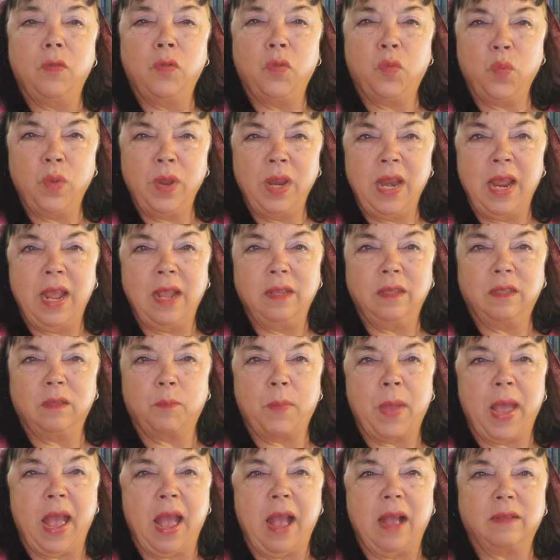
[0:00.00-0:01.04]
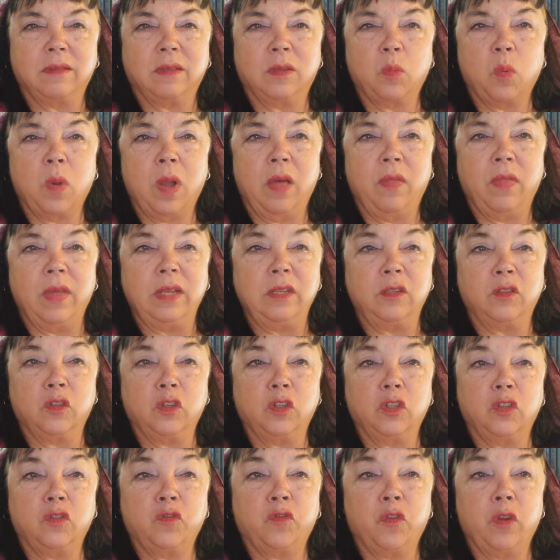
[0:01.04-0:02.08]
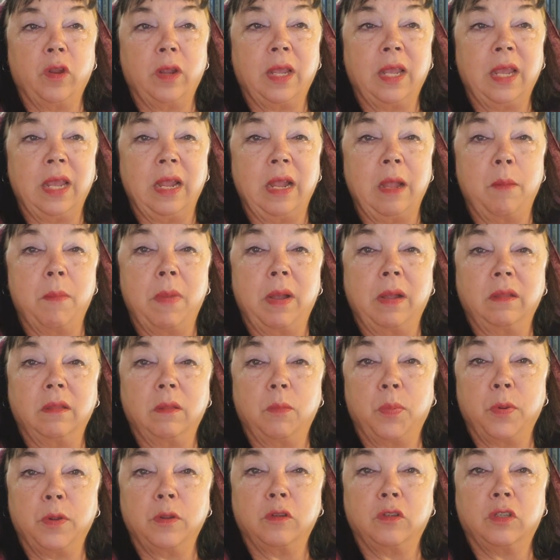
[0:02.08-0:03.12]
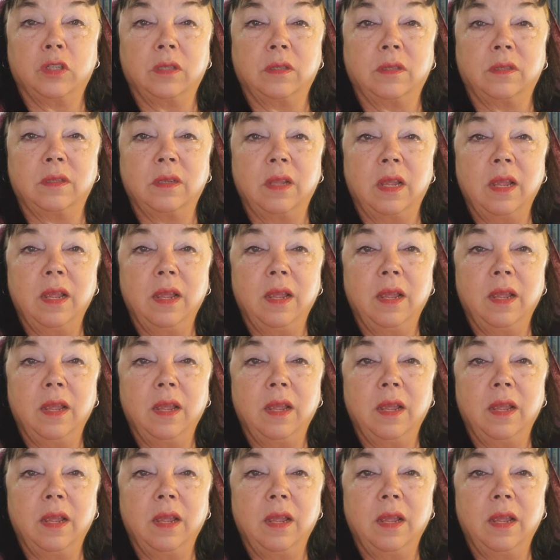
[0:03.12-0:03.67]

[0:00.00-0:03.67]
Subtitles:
3 days passed while they searched for a king among the Persians.